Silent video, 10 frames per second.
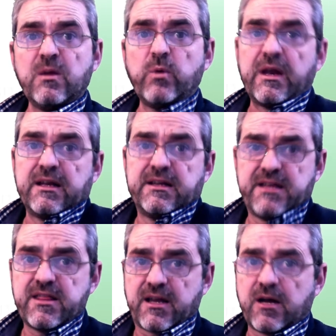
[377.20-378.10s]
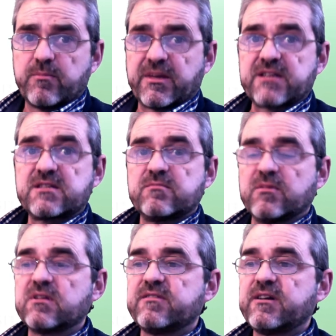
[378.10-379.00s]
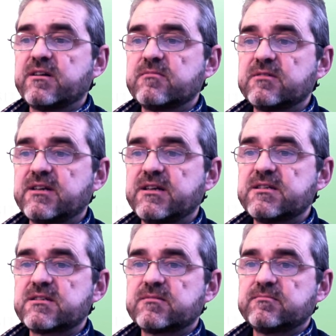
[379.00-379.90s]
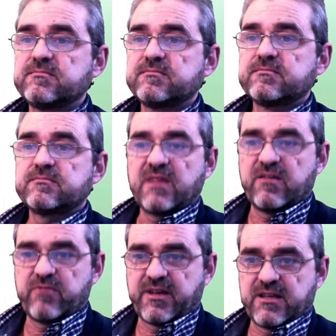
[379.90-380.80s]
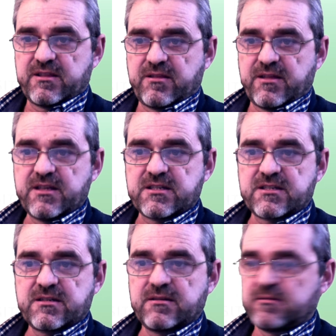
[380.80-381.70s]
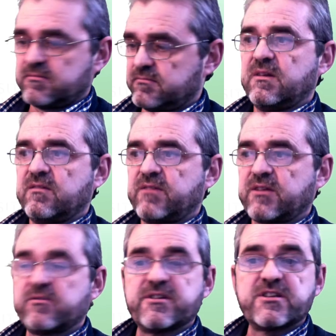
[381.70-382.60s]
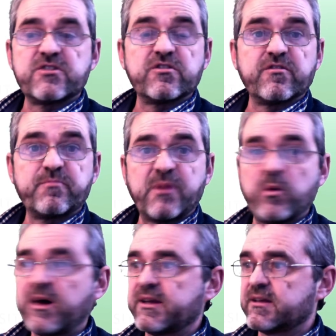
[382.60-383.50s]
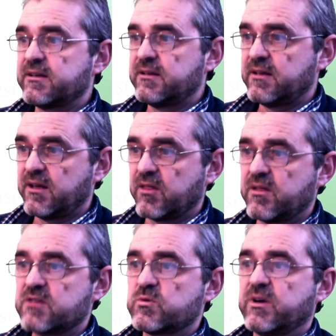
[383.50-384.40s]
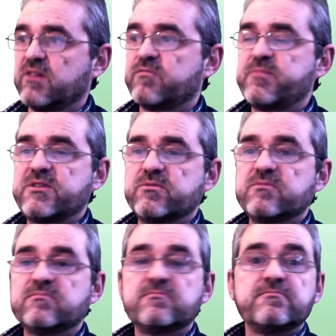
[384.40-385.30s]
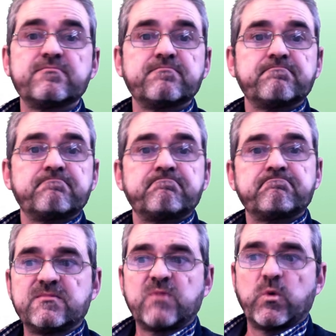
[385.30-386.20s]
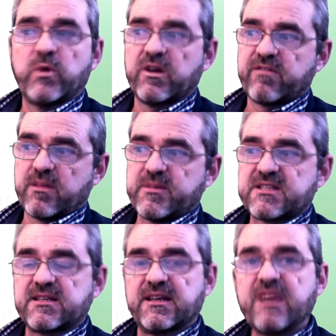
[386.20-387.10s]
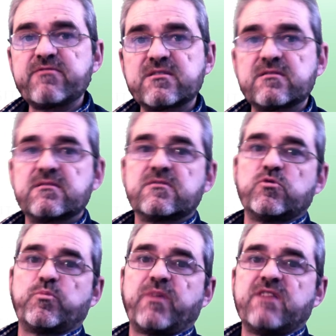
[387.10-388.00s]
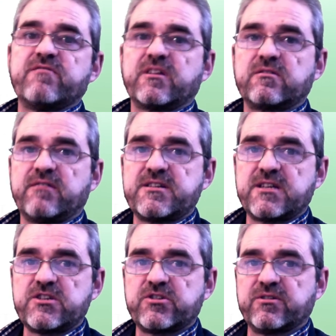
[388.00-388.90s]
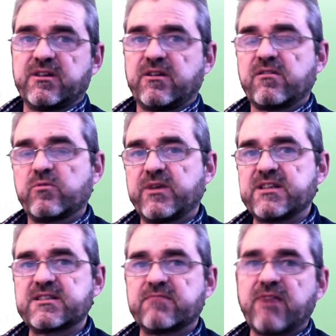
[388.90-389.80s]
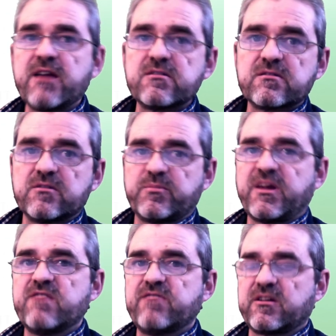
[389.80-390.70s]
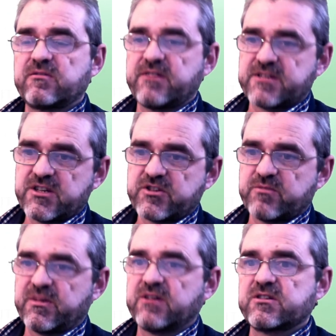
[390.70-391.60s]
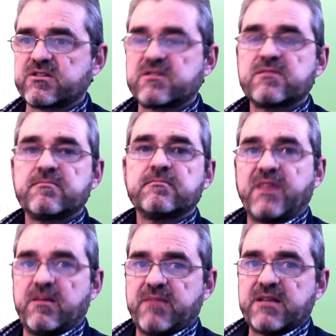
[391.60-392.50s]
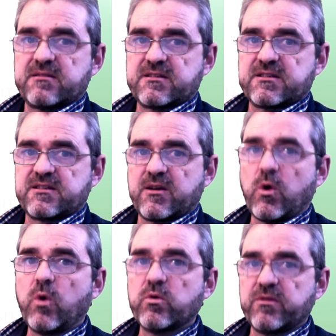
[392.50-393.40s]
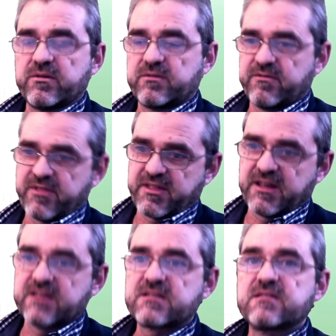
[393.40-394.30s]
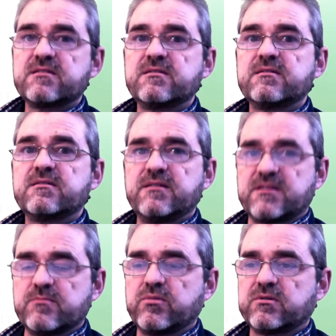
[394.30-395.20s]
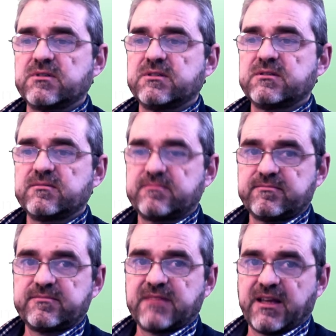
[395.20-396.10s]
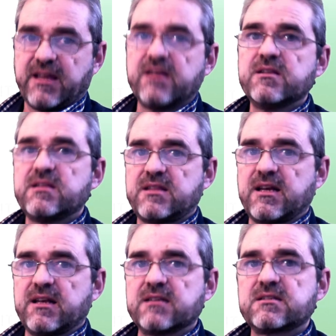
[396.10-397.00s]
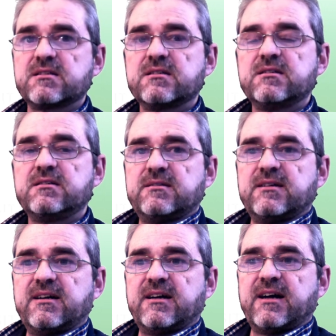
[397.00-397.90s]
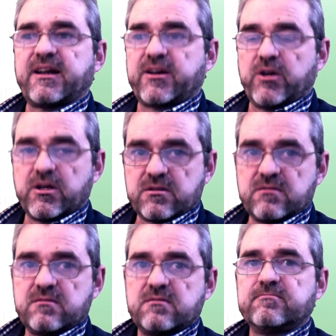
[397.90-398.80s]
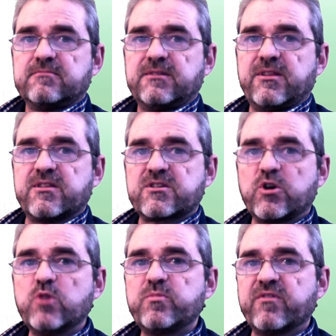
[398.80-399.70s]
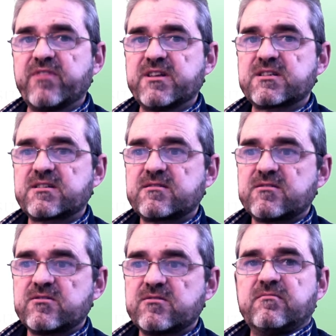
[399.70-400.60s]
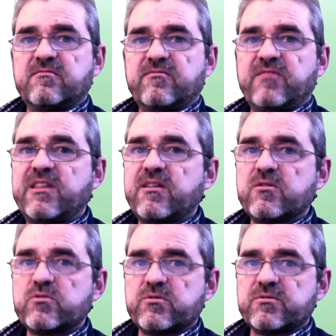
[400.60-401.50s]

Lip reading: Well, in the complex multivariable case, if we get this factorization of P1 and this one of P2, one of them is the left coprime factorization, another one is the right coprime factorization, because in matrices the order of the things is important. Again, details are not in the scope of this video.